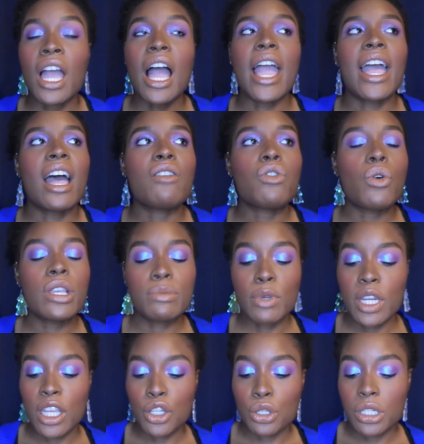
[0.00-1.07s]
have always
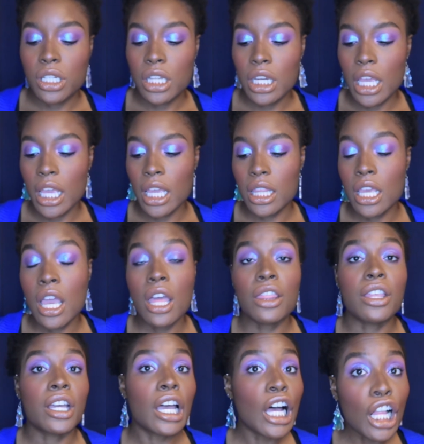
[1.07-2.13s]
been interested in
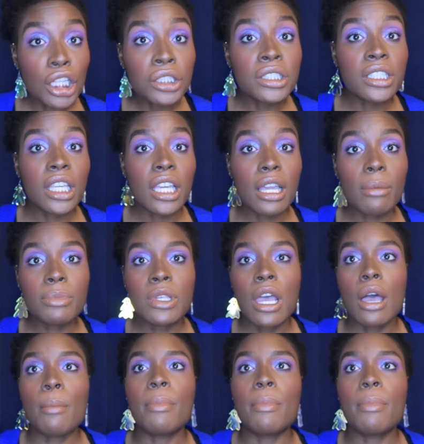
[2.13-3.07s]
the color schemes,